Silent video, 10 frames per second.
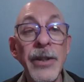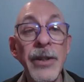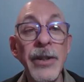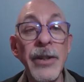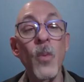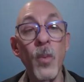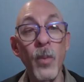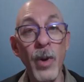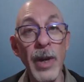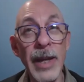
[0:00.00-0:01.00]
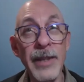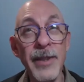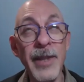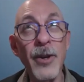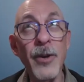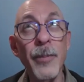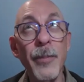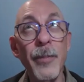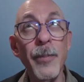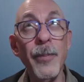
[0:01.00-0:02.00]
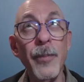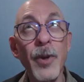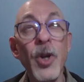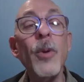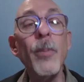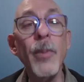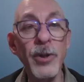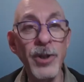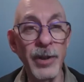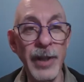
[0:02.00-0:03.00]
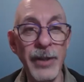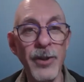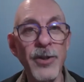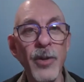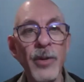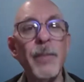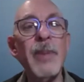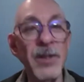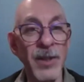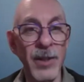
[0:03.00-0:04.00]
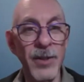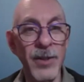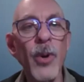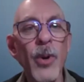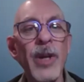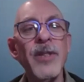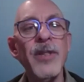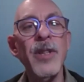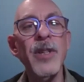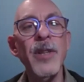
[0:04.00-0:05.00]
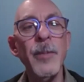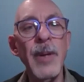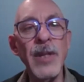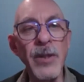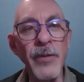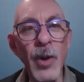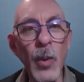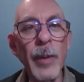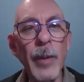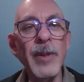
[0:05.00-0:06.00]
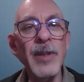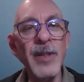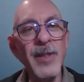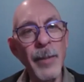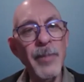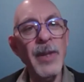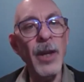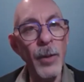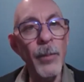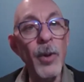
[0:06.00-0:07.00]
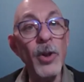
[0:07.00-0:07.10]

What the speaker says: who they're commercial lenders, so it's business, so it's inventory, it's another piece of equipment, it's something